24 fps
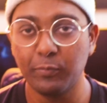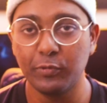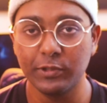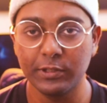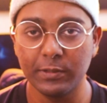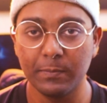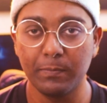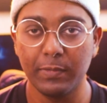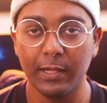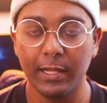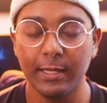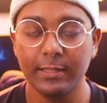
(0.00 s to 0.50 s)

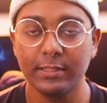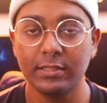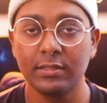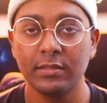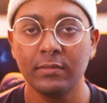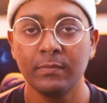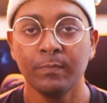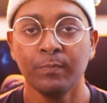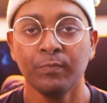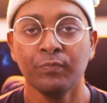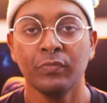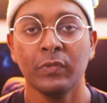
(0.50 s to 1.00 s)
Prism
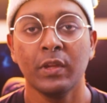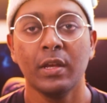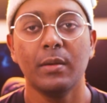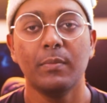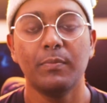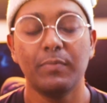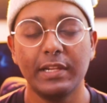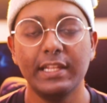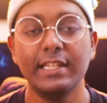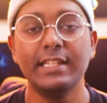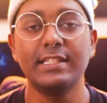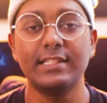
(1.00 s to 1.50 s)
Plus,
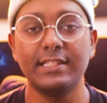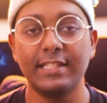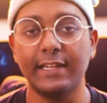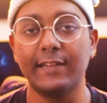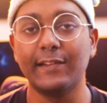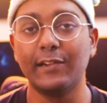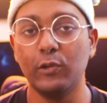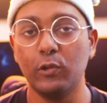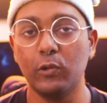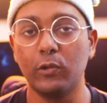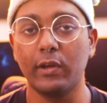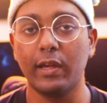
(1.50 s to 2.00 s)
please take
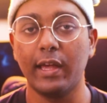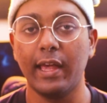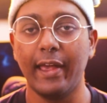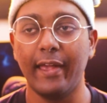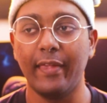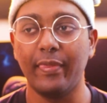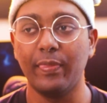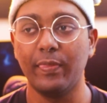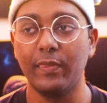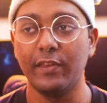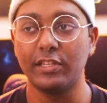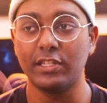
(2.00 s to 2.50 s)
a look
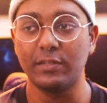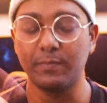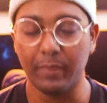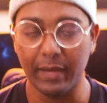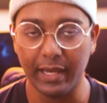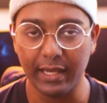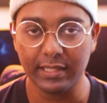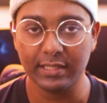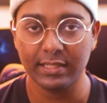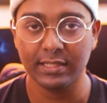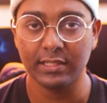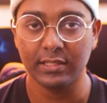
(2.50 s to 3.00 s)
at the
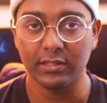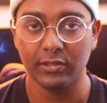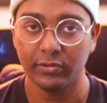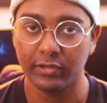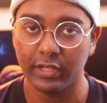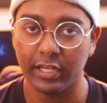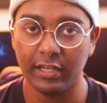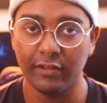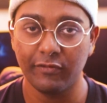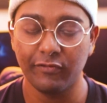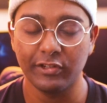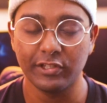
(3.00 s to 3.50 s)
specs,
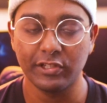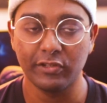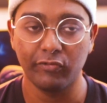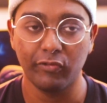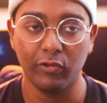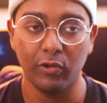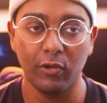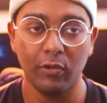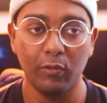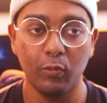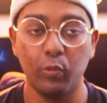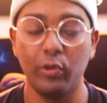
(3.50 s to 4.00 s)
okay, first of
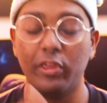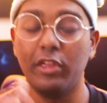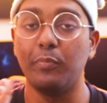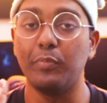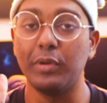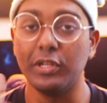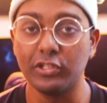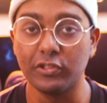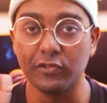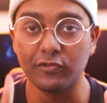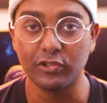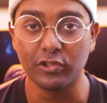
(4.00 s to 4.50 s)
all, with a
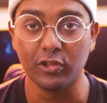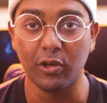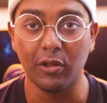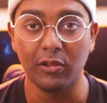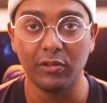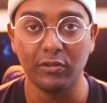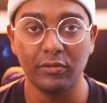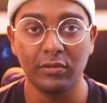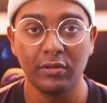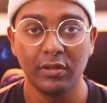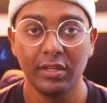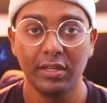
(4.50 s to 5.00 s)
pinch of
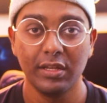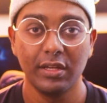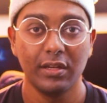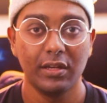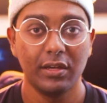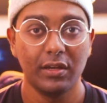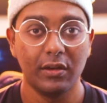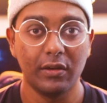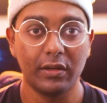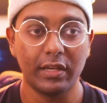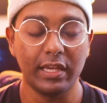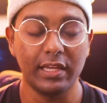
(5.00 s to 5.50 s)
salt.
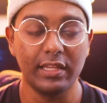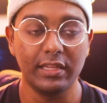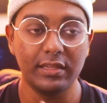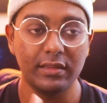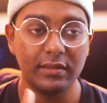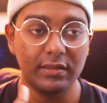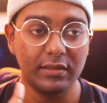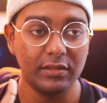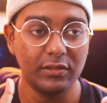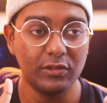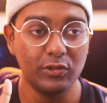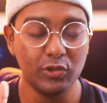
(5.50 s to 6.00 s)
Okay,
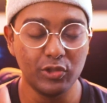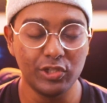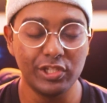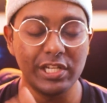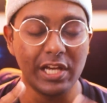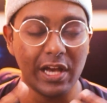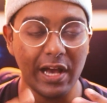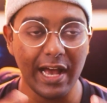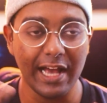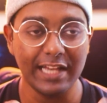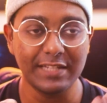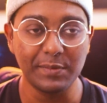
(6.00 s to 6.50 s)

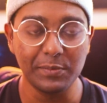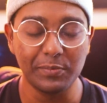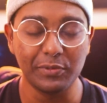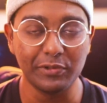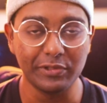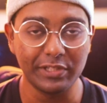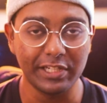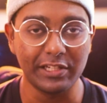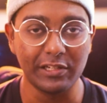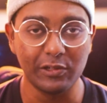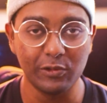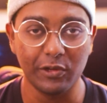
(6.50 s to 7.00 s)
usually I ask people
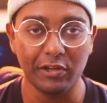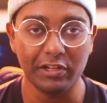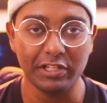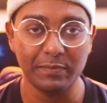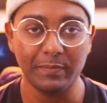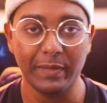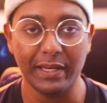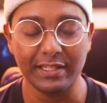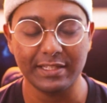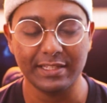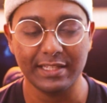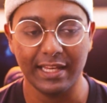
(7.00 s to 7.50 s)
to take a look at
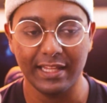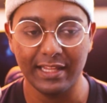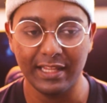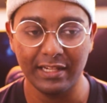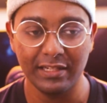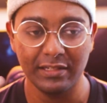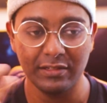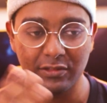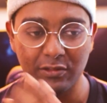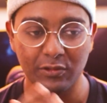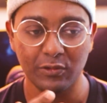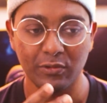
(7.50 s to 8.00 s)
specs and
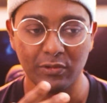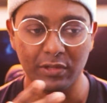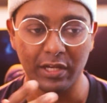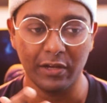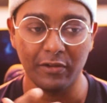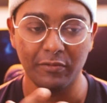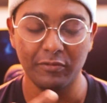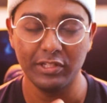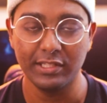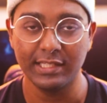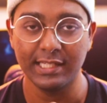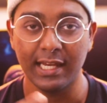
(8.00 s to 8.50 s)
then
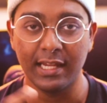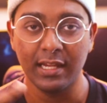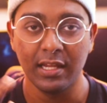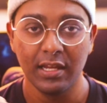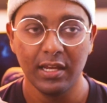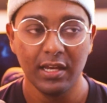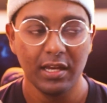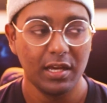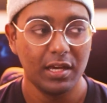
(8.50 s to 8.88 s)
kind of decide,